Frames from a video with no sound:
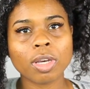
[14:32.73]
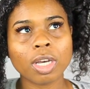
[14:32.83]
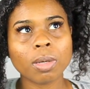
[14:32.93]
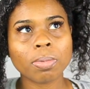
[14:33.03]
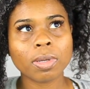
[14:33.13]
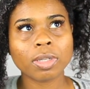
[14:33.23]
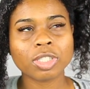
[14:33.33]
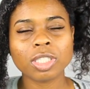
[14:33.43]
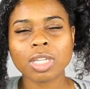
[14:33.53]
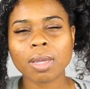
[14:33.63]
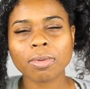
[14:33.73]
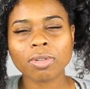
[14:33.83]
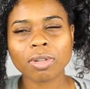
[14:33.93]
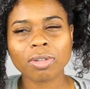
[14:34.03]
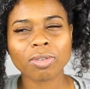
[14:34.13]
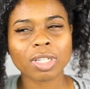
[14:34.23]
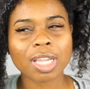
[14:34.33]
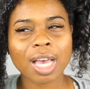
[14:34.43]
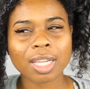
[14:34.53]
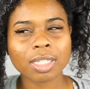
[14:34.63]
up. She named the girl
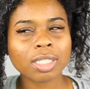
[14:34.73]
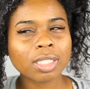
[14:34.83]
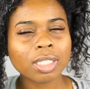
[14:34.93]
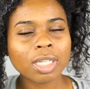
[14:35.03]
Grenada.